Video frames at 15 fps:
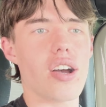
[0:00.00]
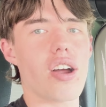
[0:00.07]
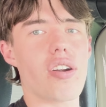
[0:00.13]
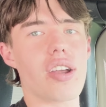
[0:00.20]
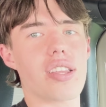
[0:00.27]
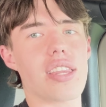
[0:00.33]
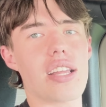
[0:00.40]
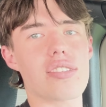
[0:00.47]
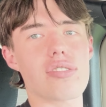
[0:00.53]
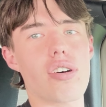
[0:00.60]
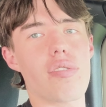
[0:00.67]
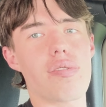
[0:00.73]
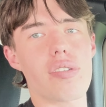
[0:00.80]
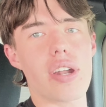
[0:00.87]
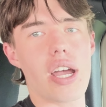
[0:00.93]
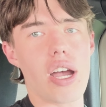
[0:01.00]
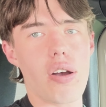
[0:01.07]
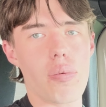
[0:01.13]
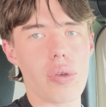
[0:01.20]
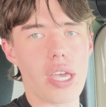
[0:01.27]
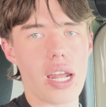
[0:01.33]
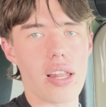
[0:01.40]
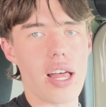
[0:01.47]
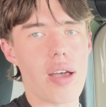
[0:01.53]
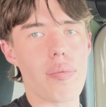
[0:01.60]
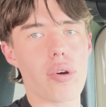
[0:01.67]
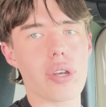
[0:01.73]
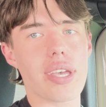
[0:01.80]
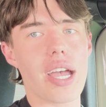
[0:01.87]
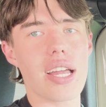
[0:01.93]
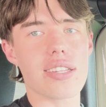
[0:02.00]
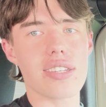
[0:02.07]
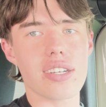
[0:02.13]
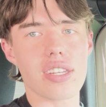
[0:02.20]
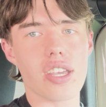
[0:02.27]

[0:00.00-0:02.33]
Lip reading: All right, that's all for now. We got a lot more content